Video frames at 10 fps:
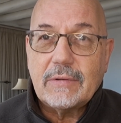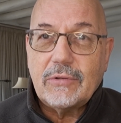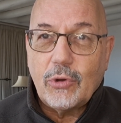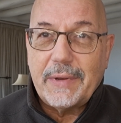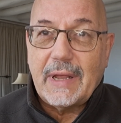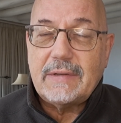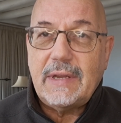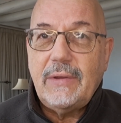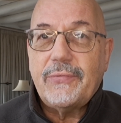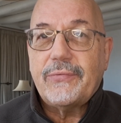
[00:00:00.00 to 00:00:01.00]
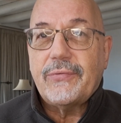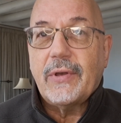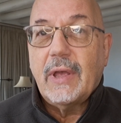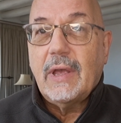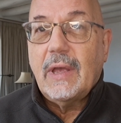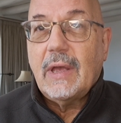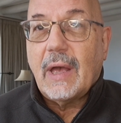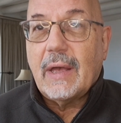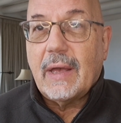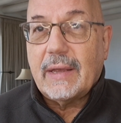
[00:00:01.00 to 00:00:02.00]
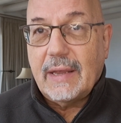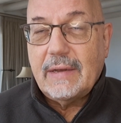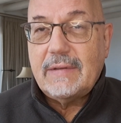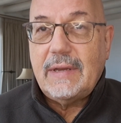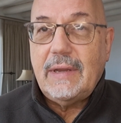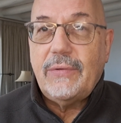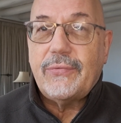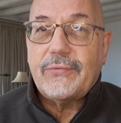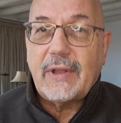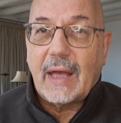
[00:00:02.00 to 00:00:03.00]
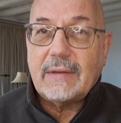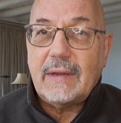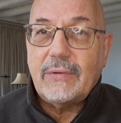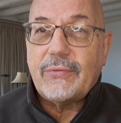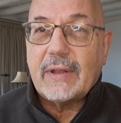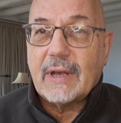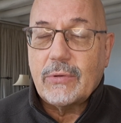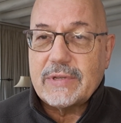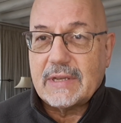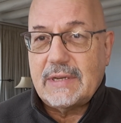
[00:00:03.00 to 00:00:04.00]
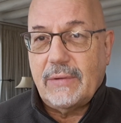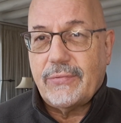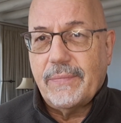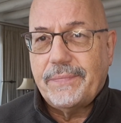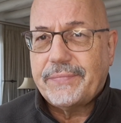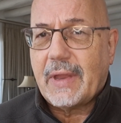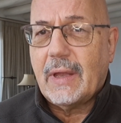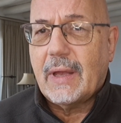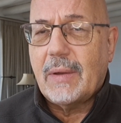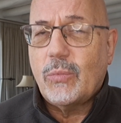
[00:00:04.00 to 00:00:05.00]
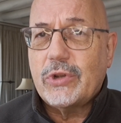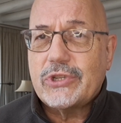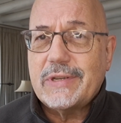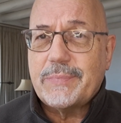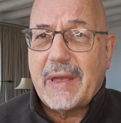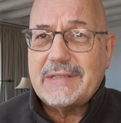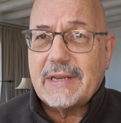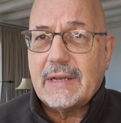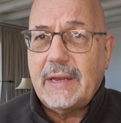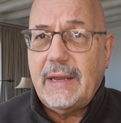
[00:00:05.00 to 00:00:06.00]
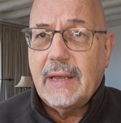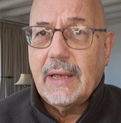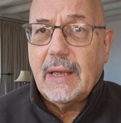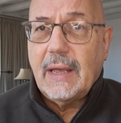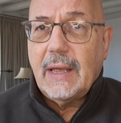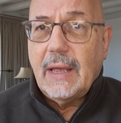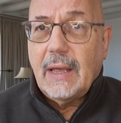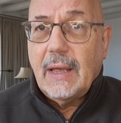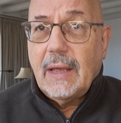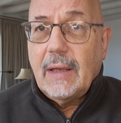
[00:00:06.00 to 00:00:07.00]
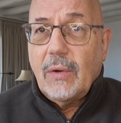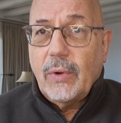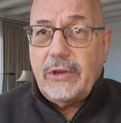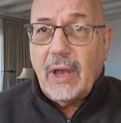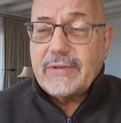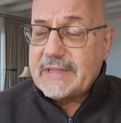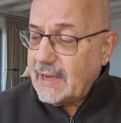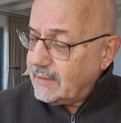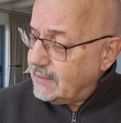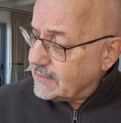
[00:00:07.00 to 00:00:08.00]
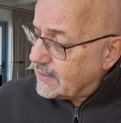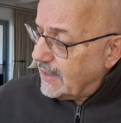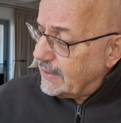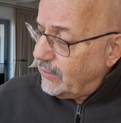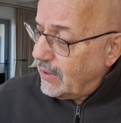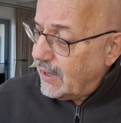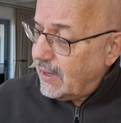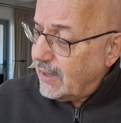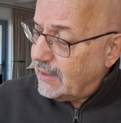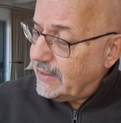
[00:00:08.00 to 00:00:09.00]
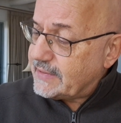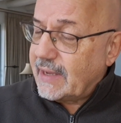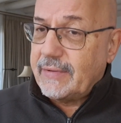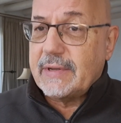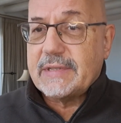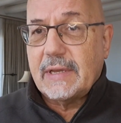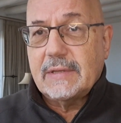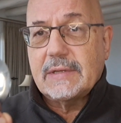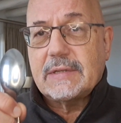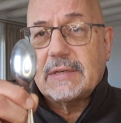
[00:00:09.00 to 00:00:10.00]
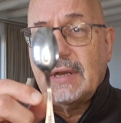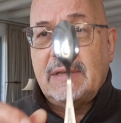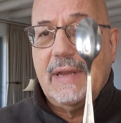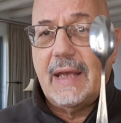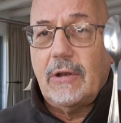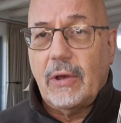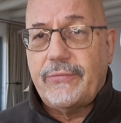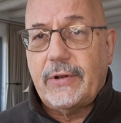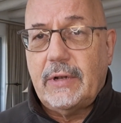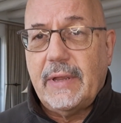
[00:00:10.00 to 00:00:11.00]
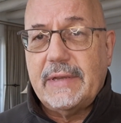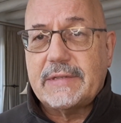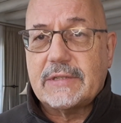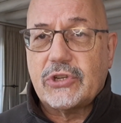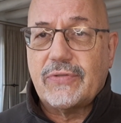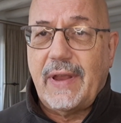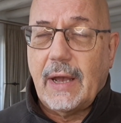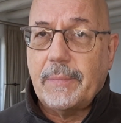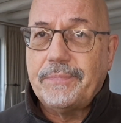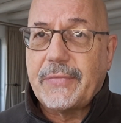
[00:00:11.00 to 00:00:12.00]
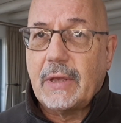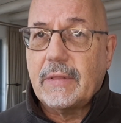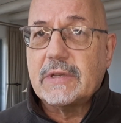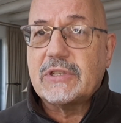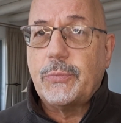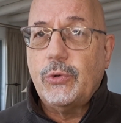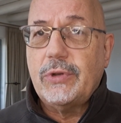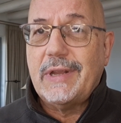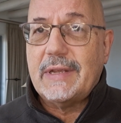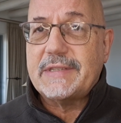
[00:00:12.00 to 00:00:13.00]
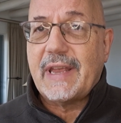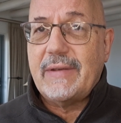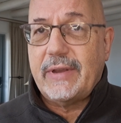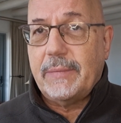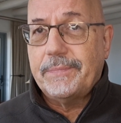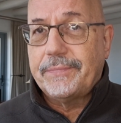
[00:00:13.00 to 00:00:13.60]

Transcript: Nominativ, Genitiv, Dativ, and Akkusativ. Which is basically, when you have a sentence, like, let's have a sentence, der Löffel ist schwer, the spoon is heavy.